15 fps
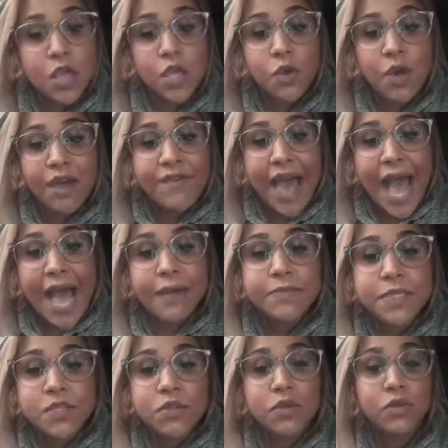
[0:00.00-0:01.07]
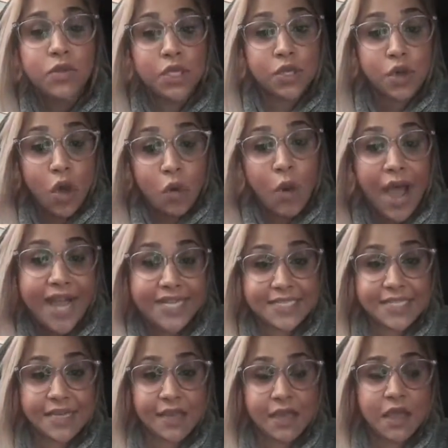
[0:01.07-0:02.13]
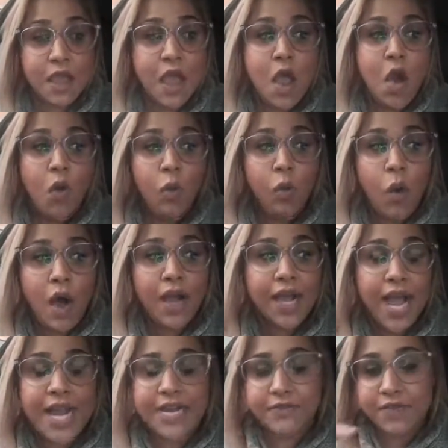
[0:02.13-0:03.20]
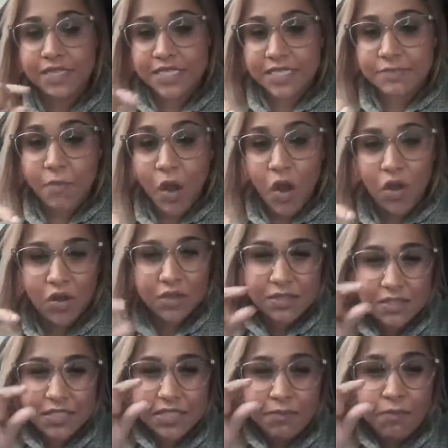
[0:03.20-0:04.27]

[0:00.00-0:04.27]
You have absolutely no idea what kind of a small